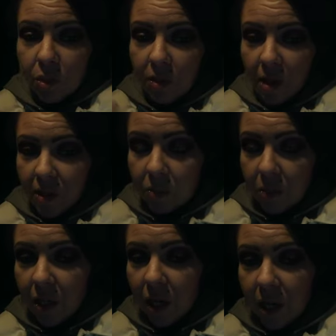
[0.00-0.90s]
to do it last
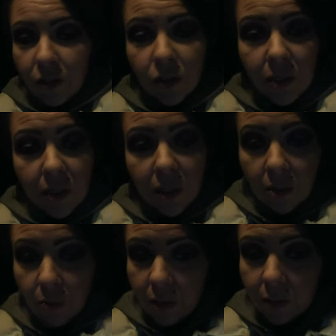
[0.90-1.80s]
week and I just didn't get
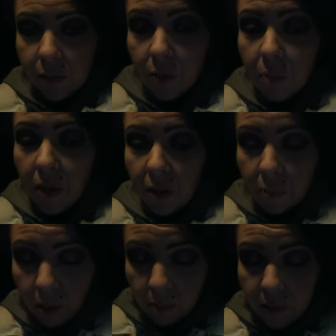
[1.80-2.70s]
around to it, but I
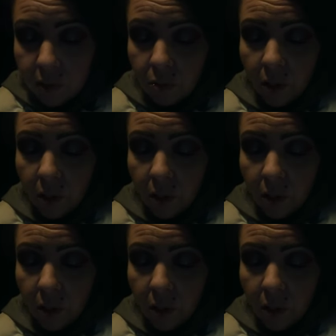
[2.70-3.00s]
promise